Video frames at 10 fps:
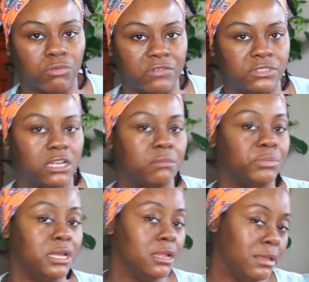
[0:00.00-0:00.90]
roughed up,
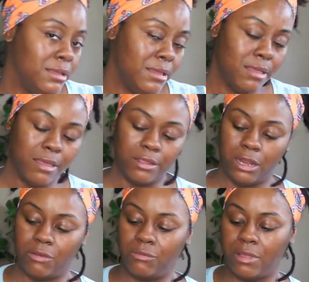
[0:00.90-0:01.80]
but you
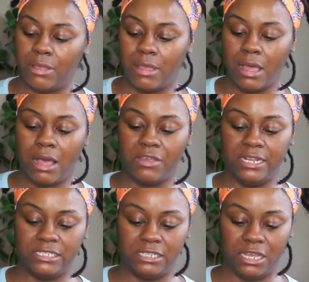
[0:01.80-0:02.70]
know, I'll get
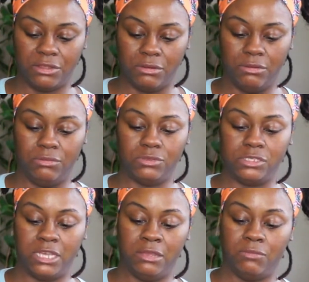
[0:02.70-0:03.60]
it together. We'll
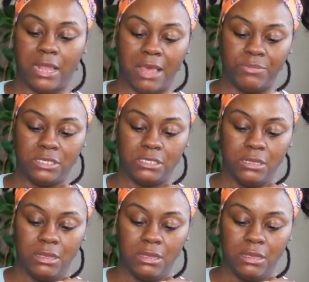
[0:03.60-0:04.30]
see what happens.